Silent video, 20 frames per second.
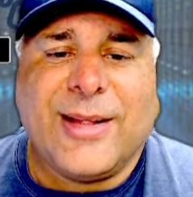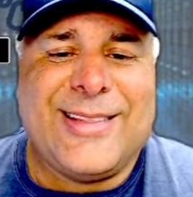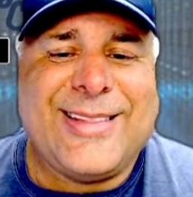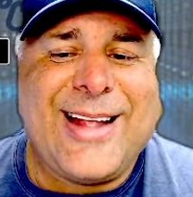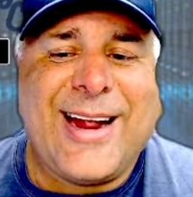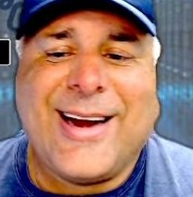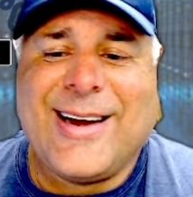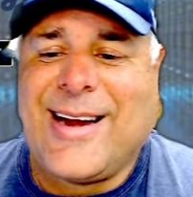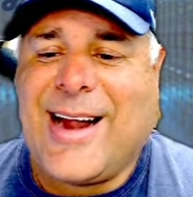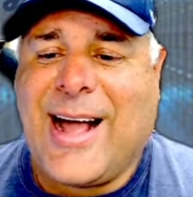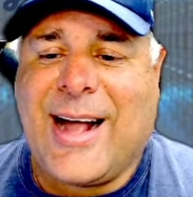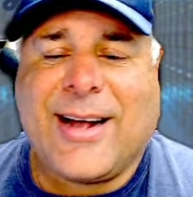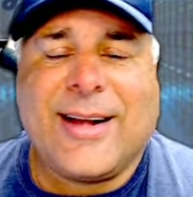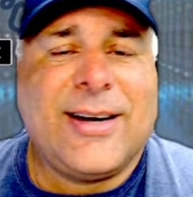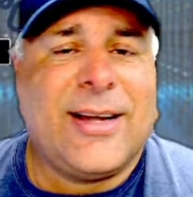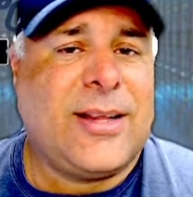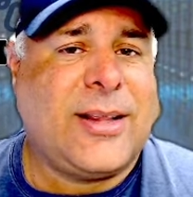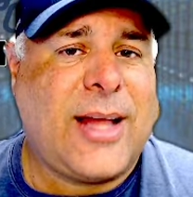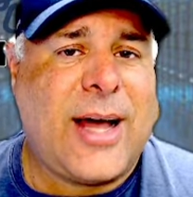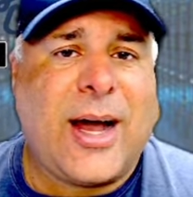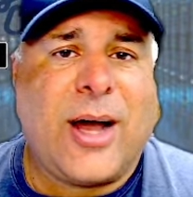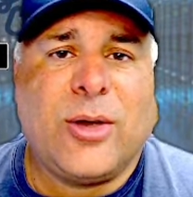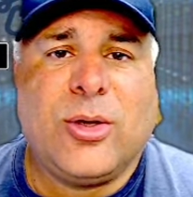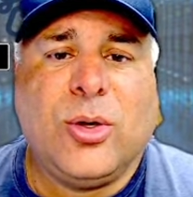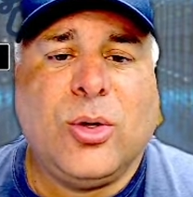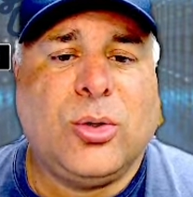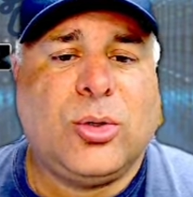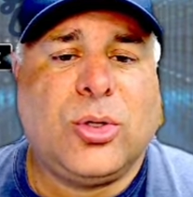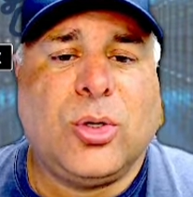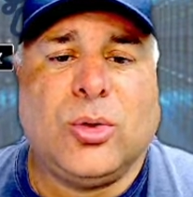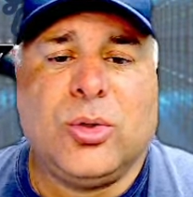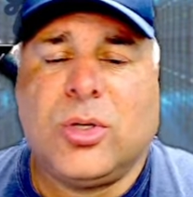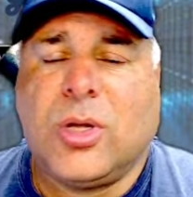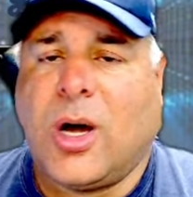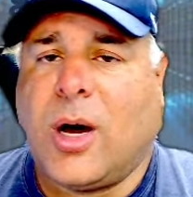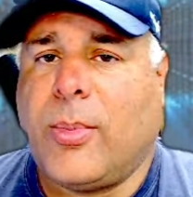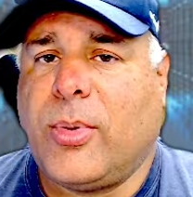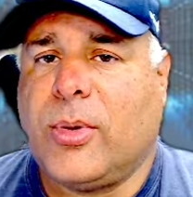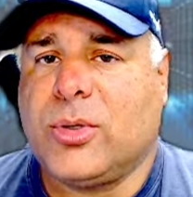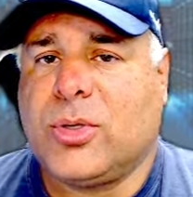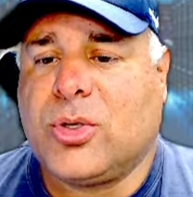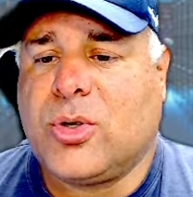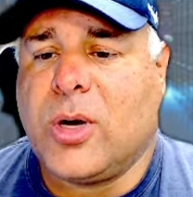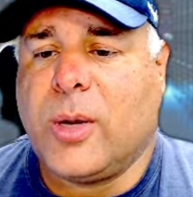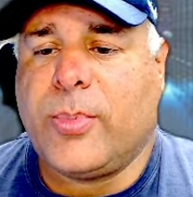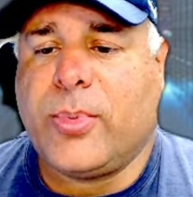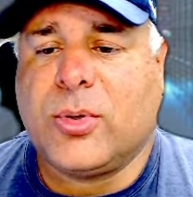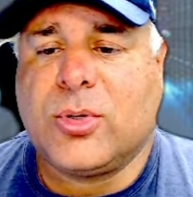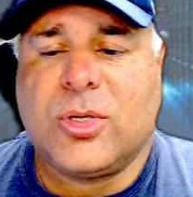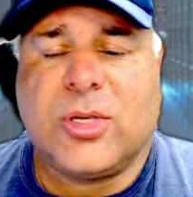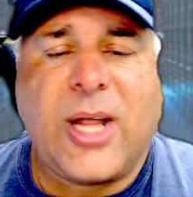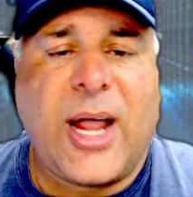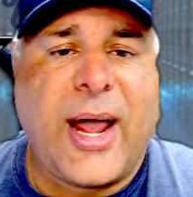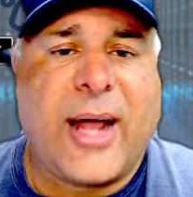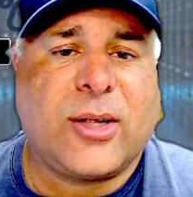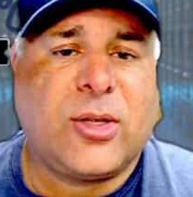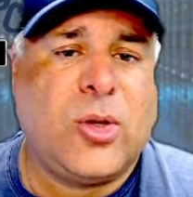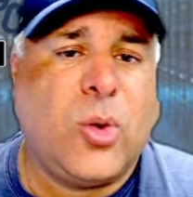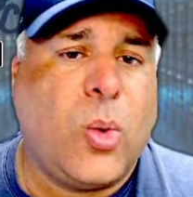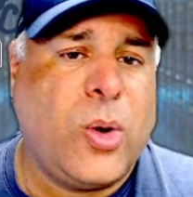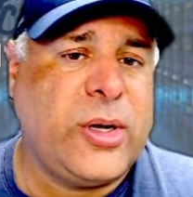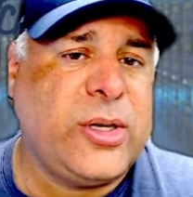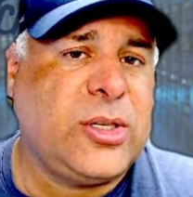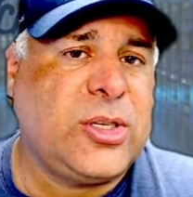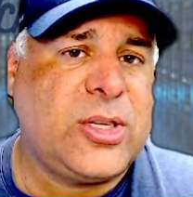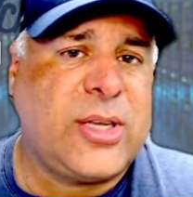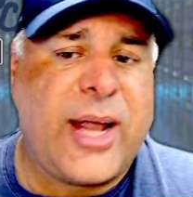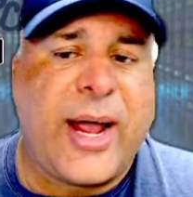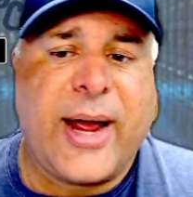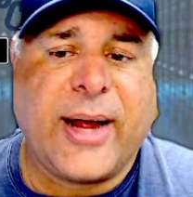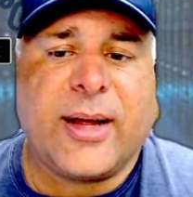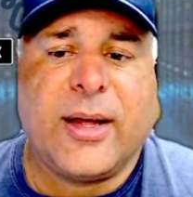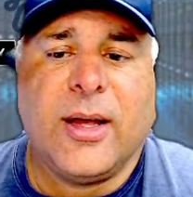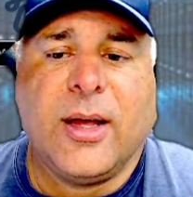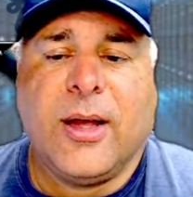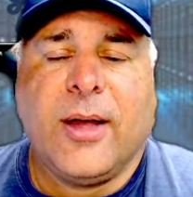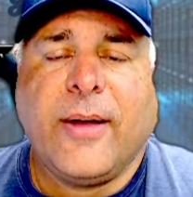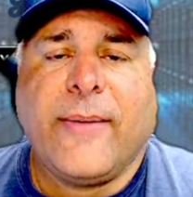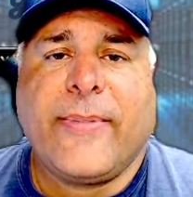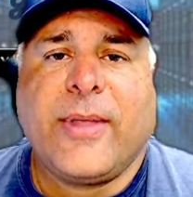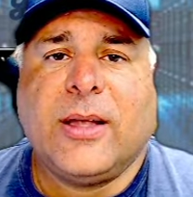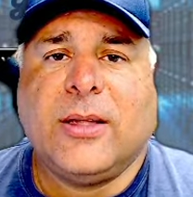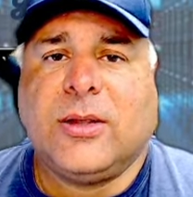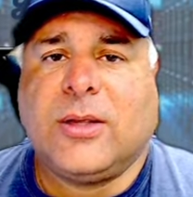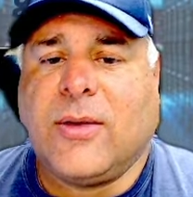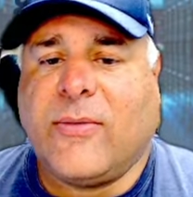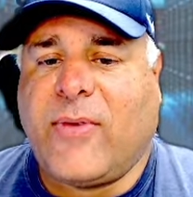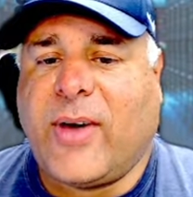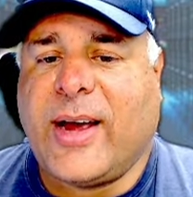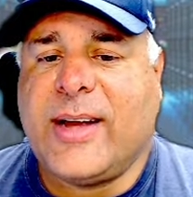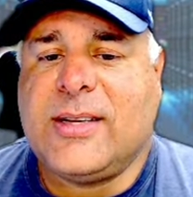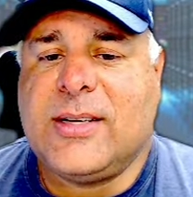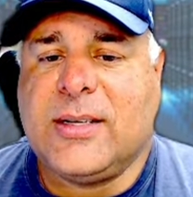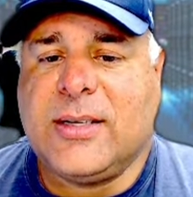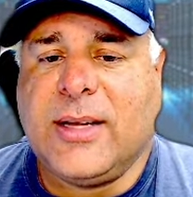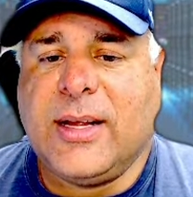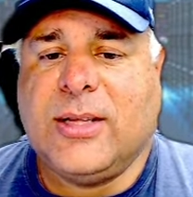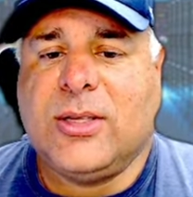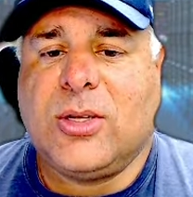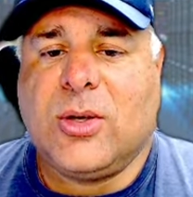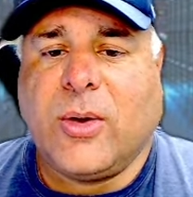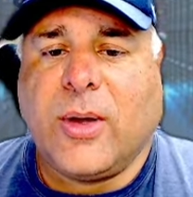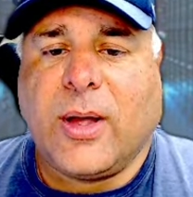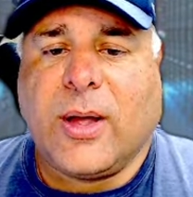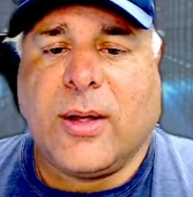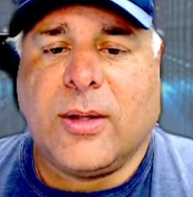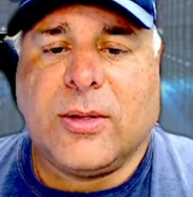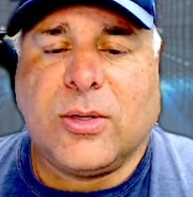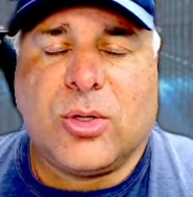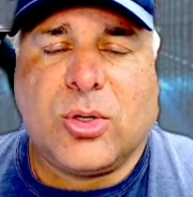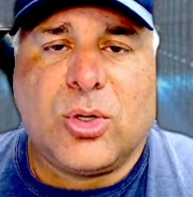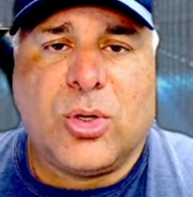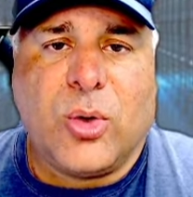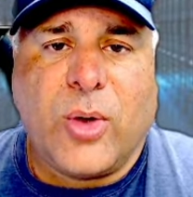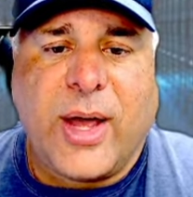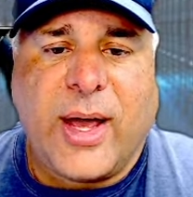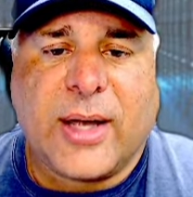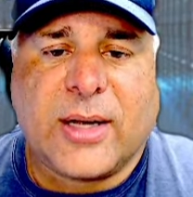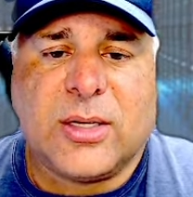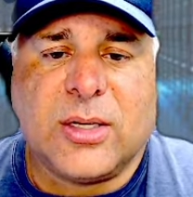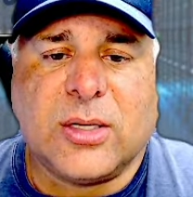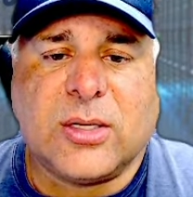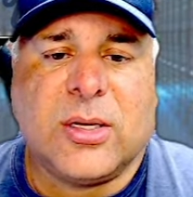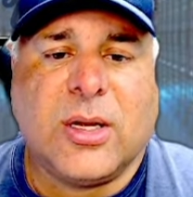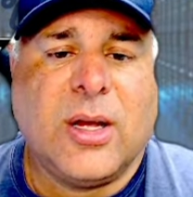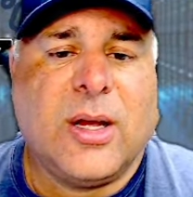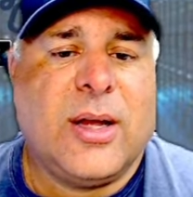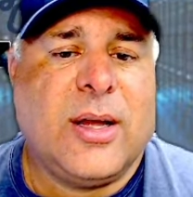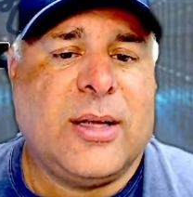They're not going to allow you to double, triple stack, 20 stack devices into 2 hexes.